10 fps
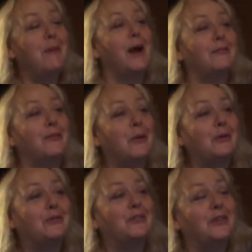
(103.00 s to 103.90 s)
my
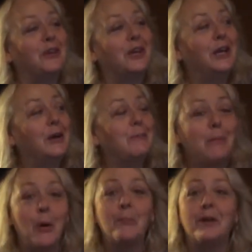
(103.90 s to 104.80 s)
first
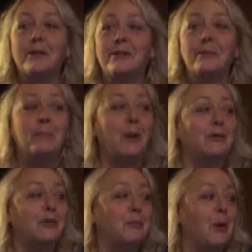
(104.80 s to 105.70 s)

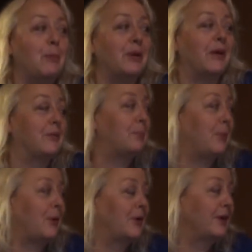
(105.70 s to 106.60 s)
embarrassing moment on the
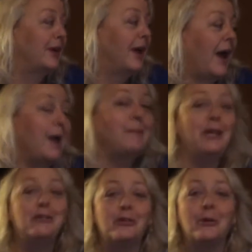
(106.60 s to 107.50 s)
board. I
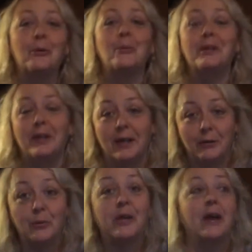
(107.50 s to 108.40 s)
made sure
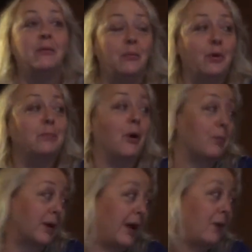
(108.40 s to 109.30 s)
when
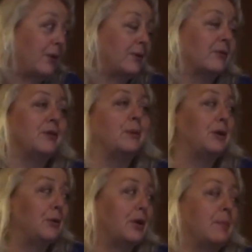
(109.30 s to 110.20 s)
Barbara Cowan or
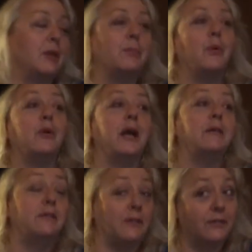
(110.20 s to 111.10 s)
somebody new came on the board,
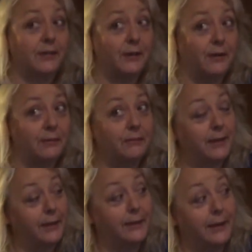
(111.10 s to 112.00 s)
I just,
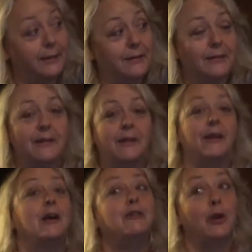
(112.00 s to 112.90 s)
hint,
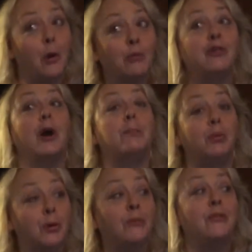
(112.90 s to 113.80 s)
don't
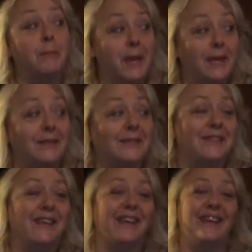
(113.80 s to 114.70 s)
approve the
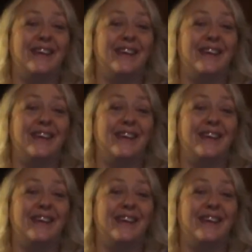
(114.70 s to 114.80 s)
minutes.